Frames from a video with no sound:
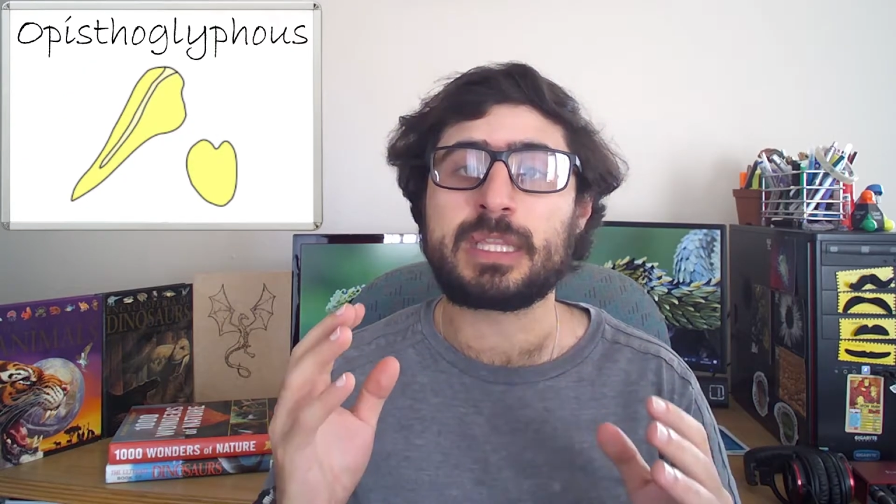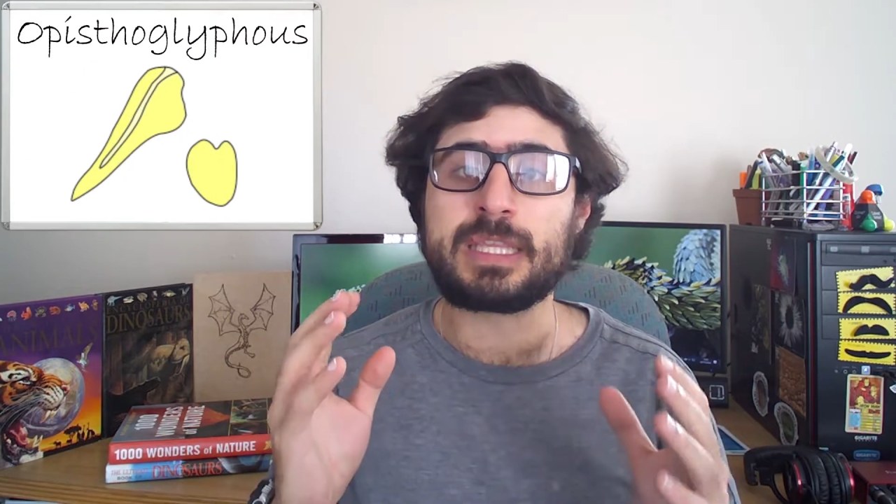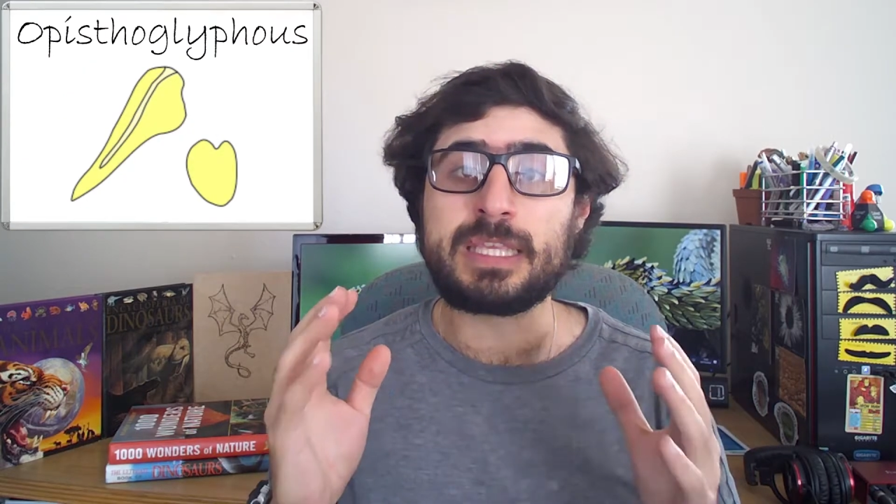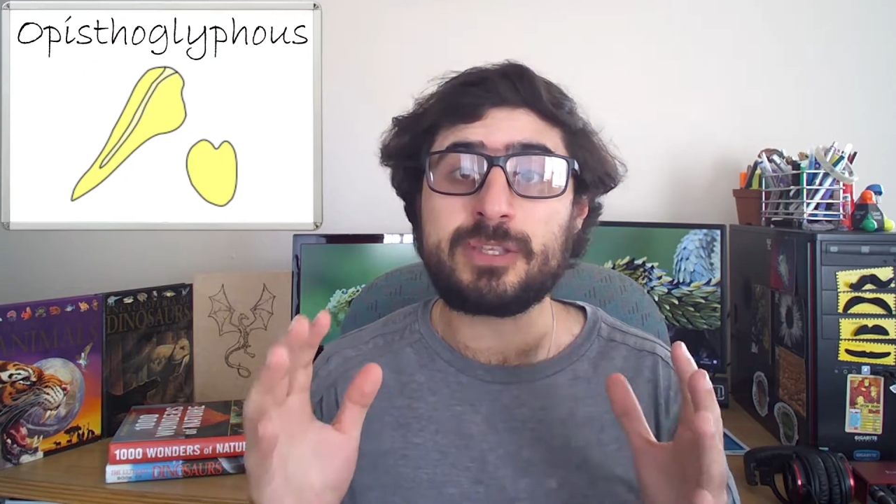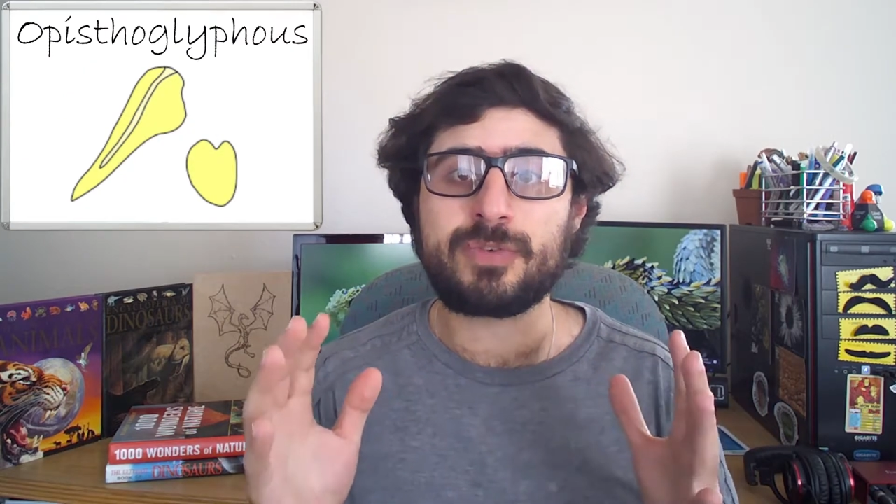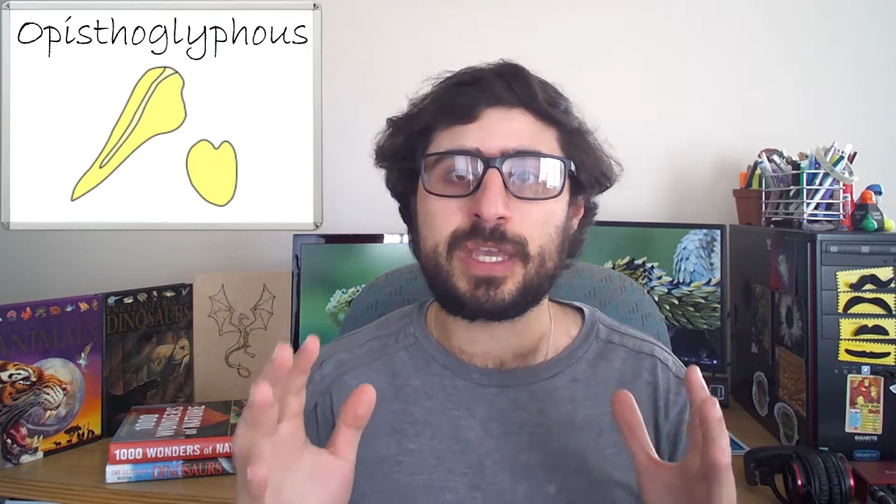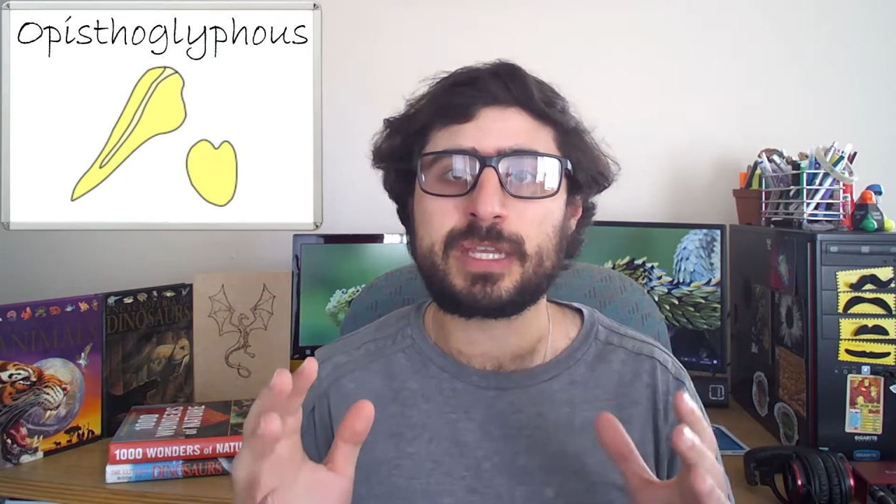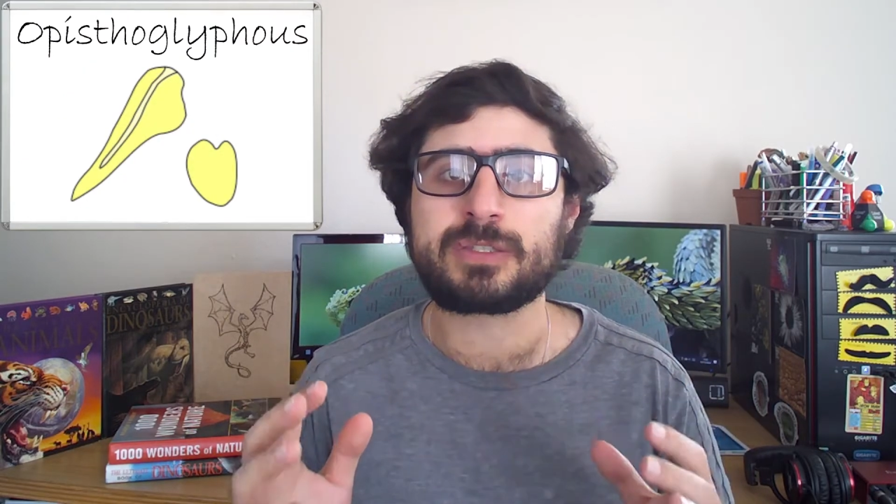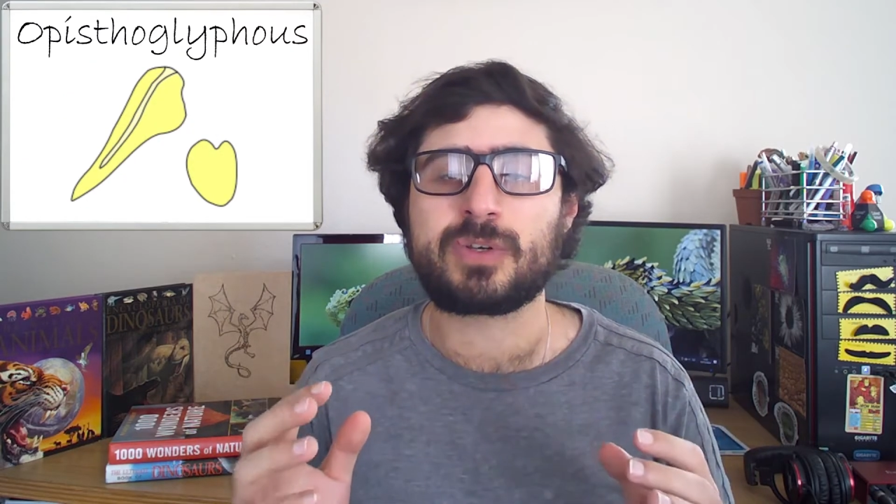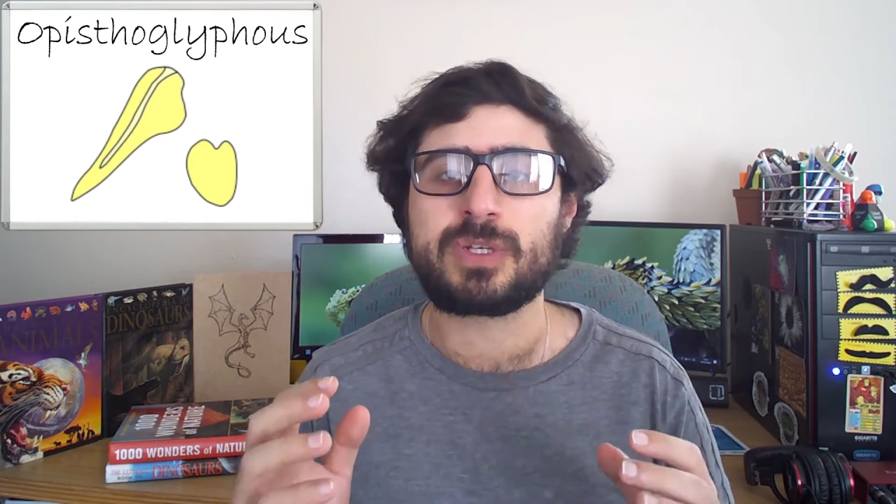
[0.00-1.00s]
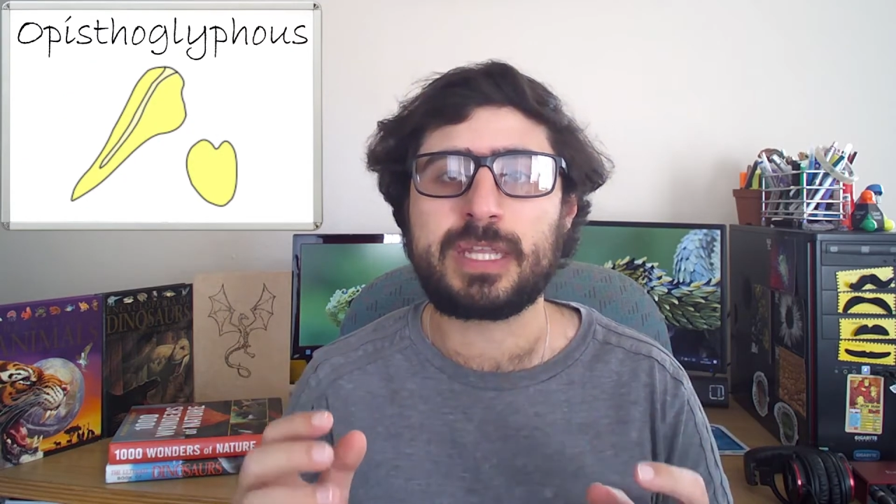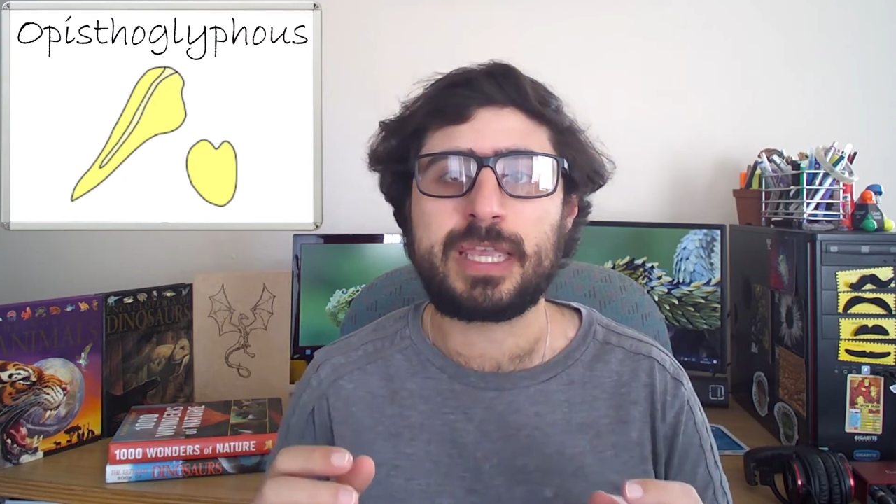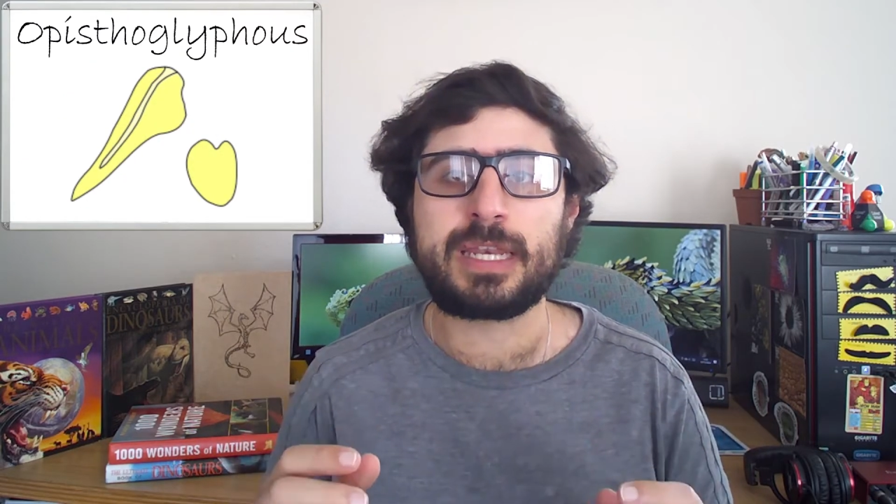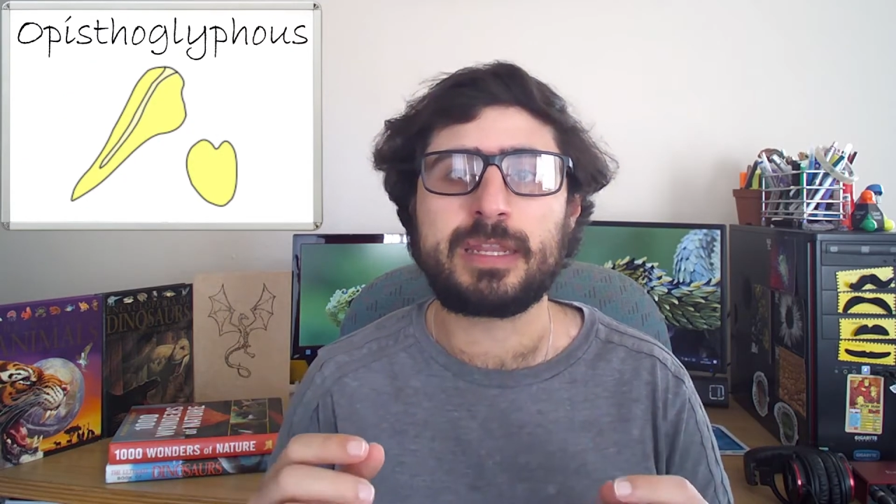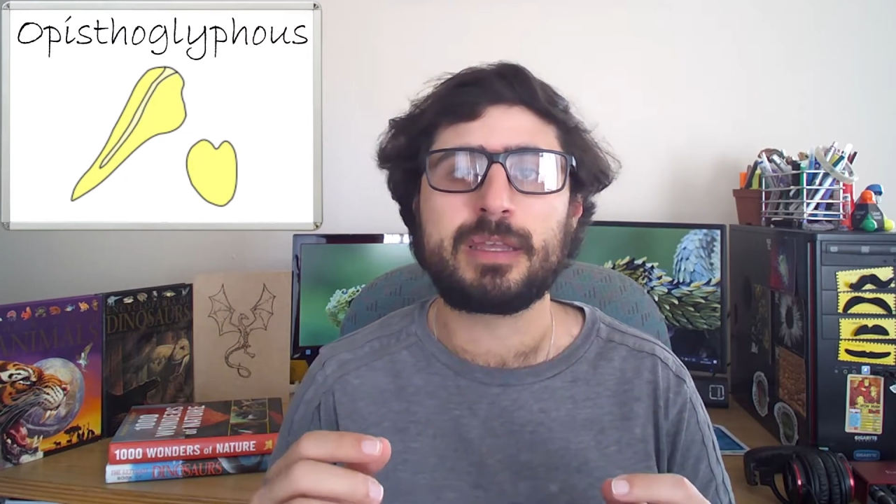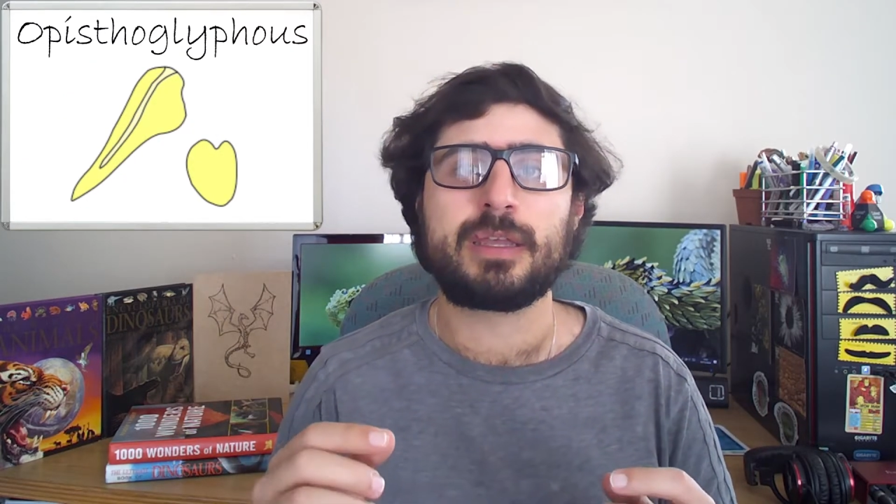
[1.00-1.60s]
these fangs contain